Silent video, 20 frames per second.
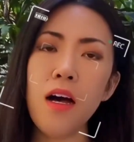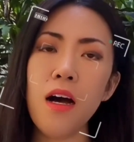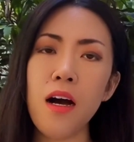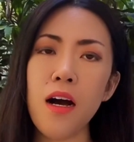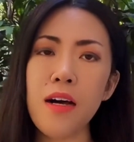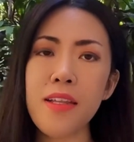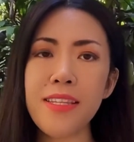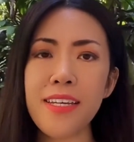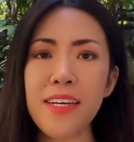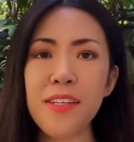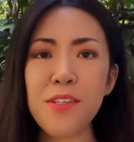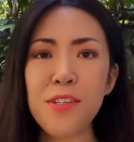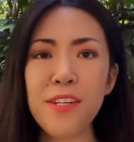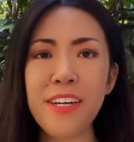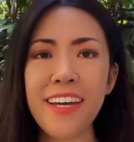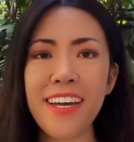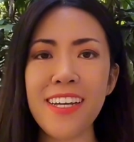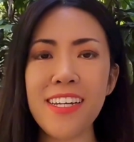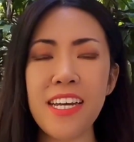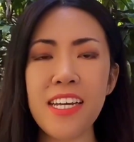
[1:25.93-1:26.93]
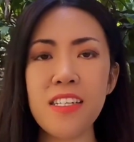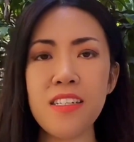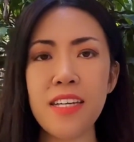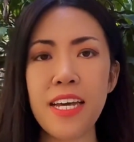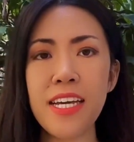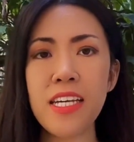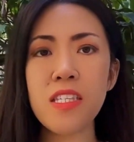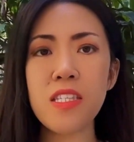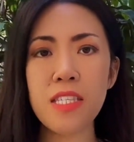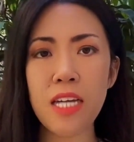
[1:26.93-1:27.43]
On the other hand, it
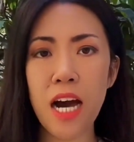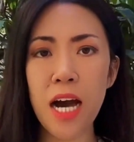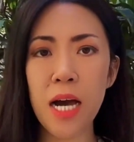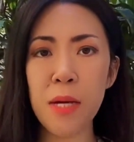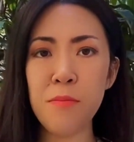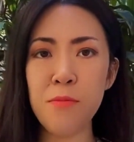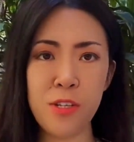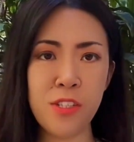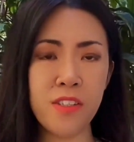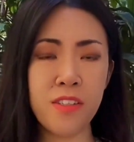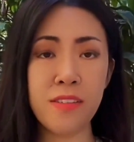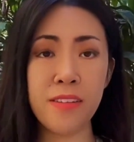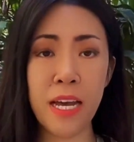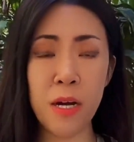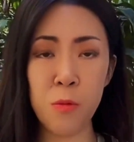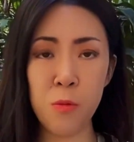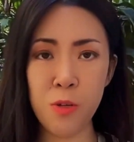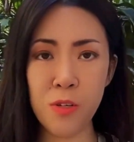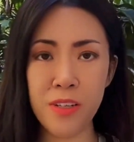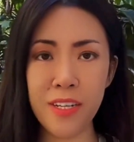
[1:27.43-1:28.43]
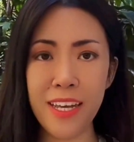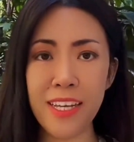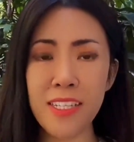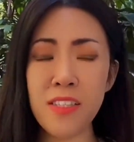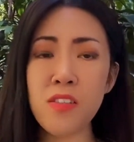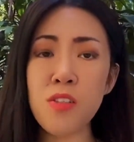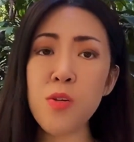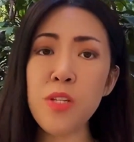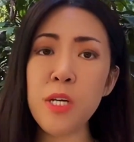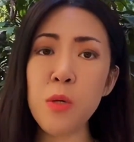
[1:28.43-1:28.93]
takes time for us to network and
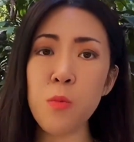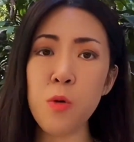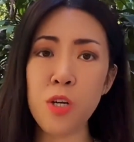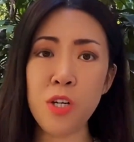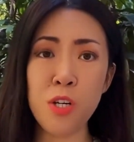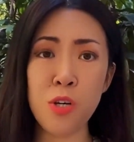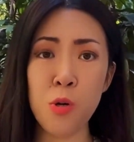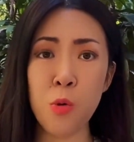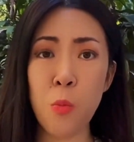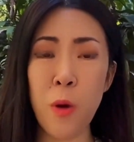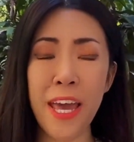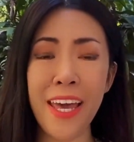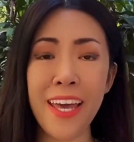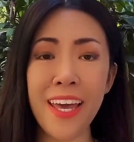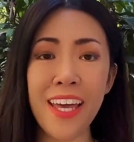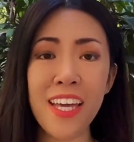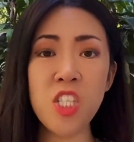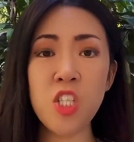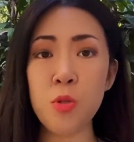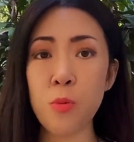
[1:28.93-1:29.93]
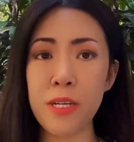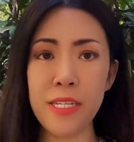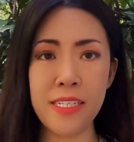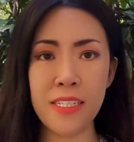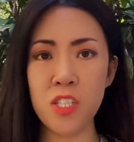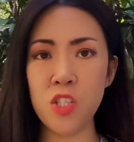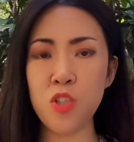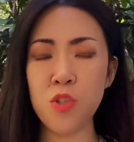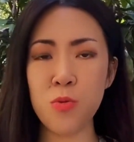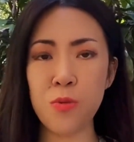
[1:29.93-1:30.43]
slowly work our way into an
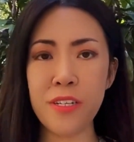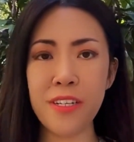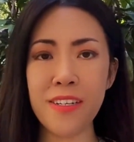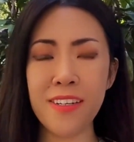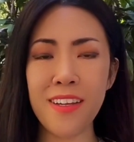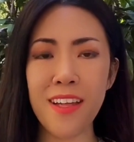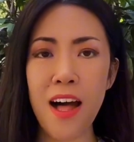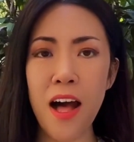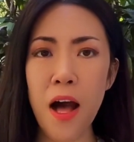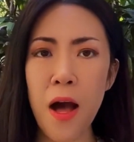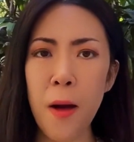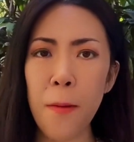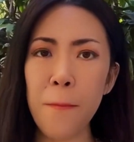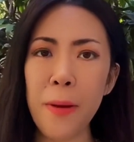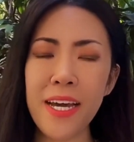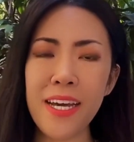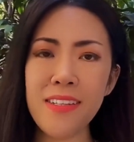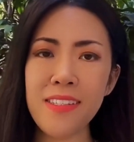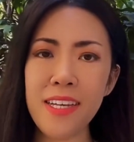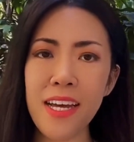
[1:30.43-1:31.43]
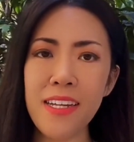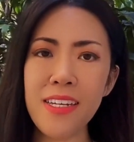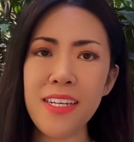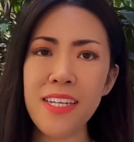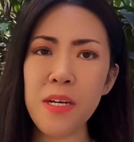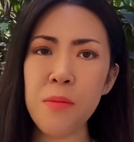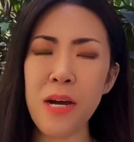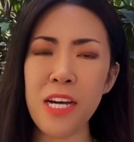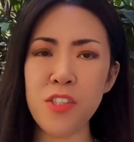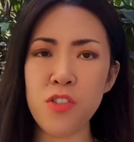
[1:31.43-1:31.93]
industry. By attending
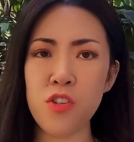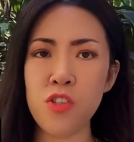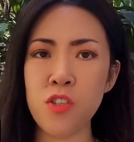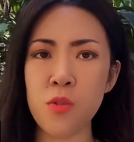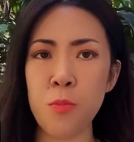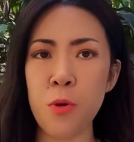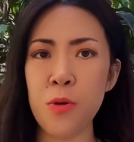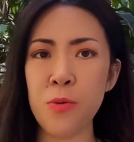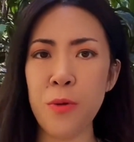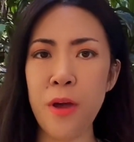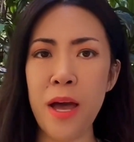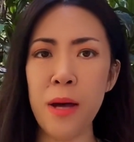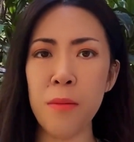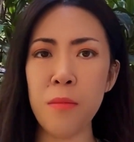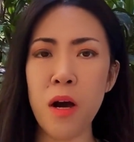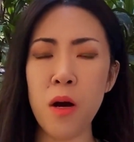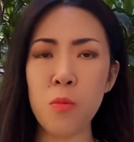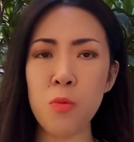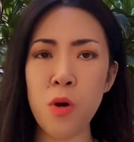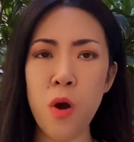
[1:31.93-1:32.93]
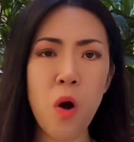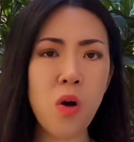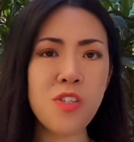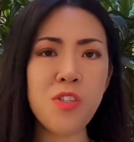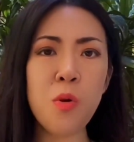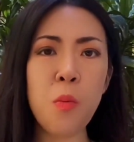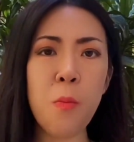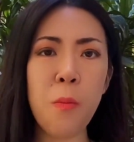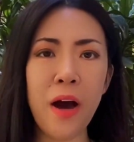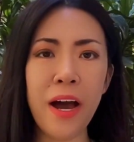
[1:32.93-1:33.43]
a master's program, we're
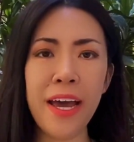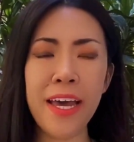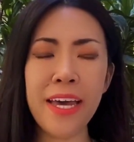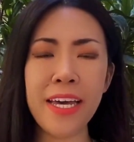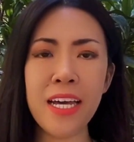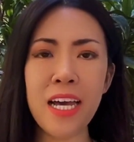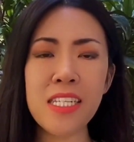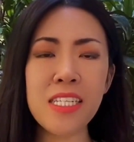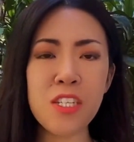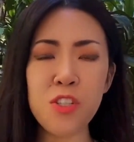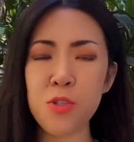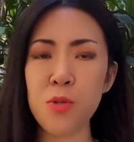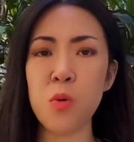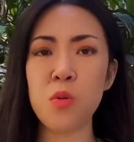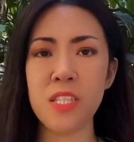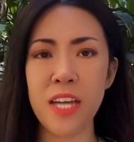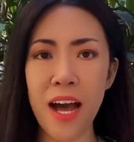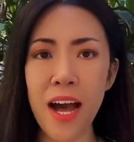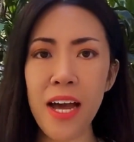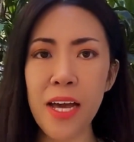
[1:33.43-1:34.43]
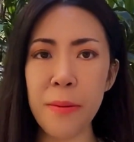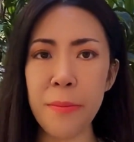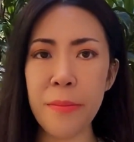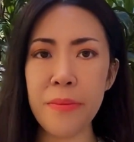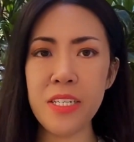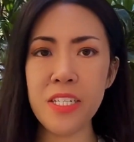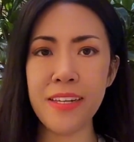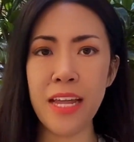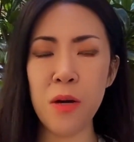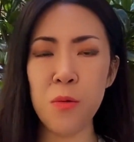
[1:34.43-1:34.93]
also buying additional time
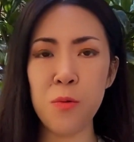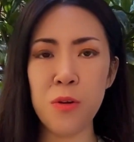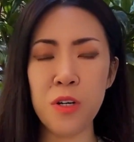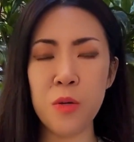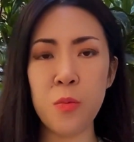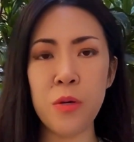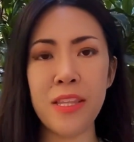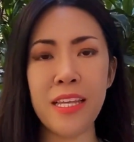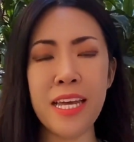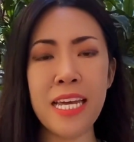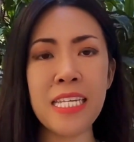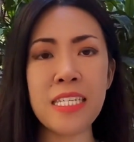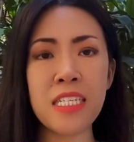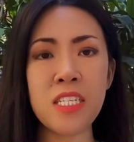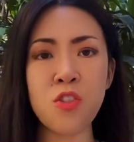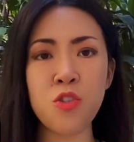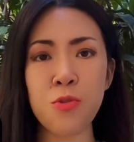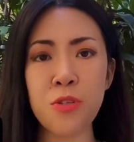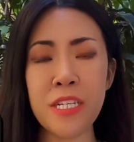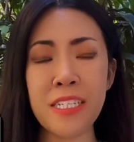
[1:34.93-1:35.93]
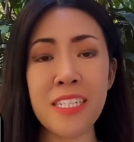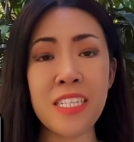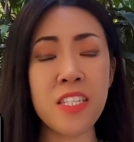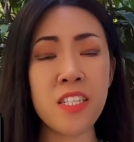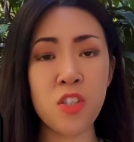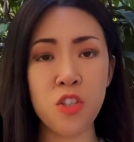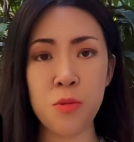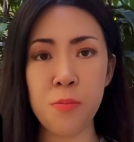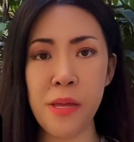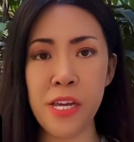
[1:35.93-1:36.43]
to network with industry
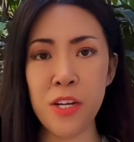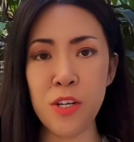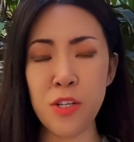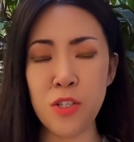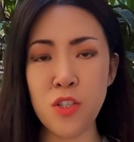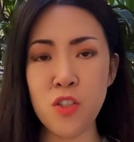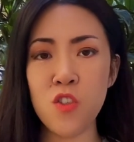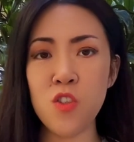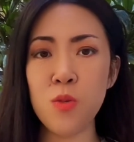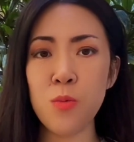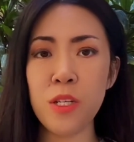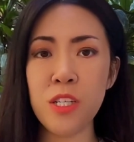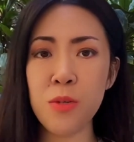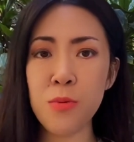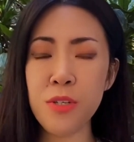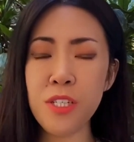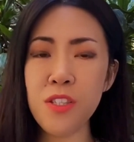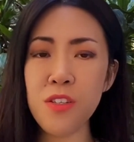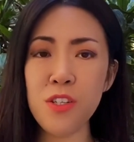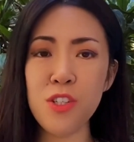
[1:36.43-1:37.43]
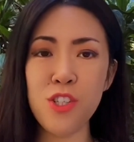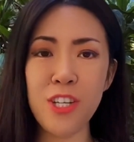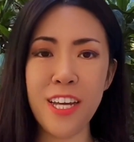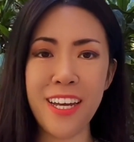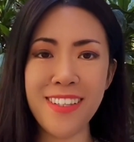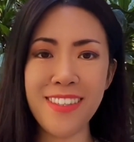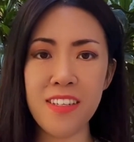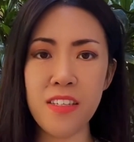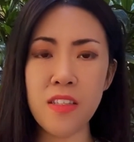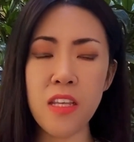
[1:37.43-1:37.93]
decision makers to increase our
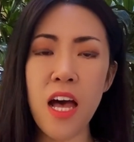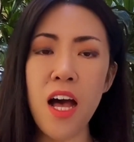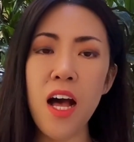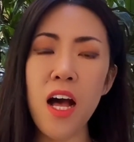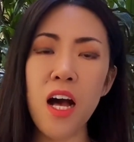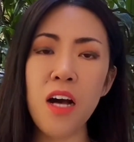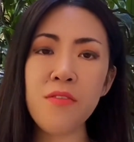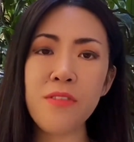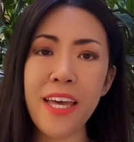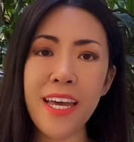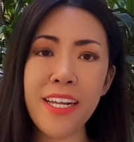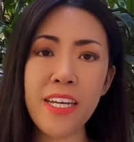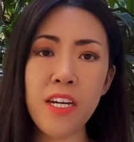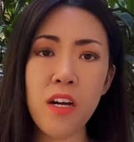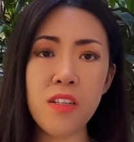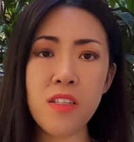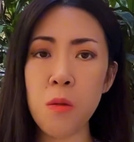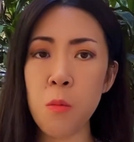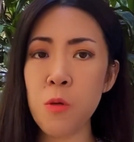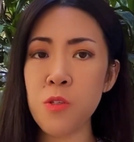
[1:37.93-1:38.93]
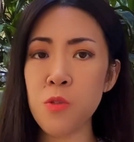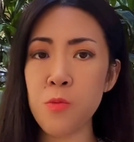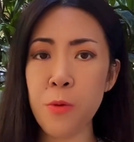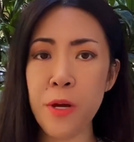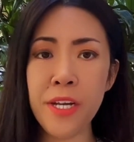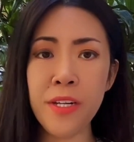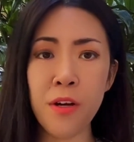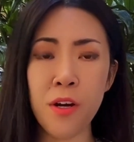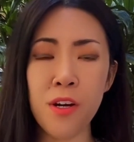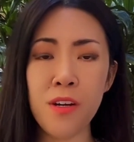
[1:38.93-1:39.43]
chances of getting on someone's
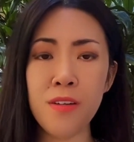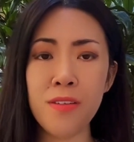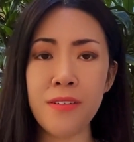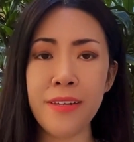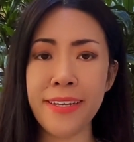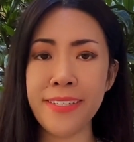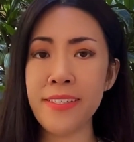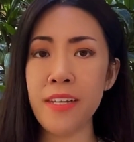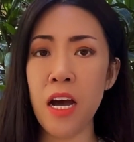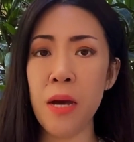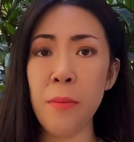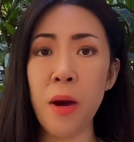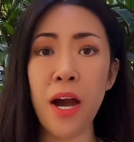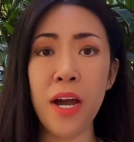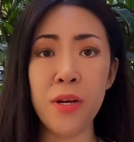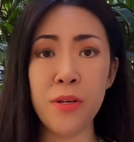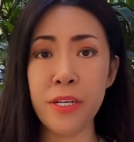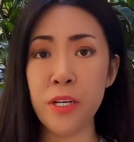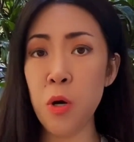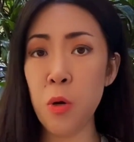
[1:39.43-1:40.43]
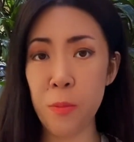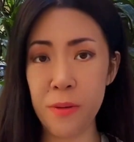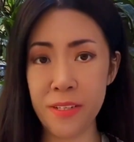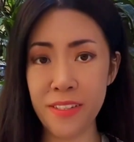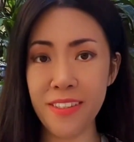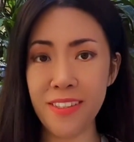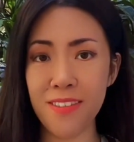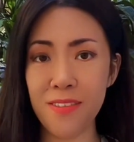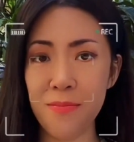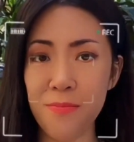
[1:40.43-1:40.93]
radar next time hiring opens.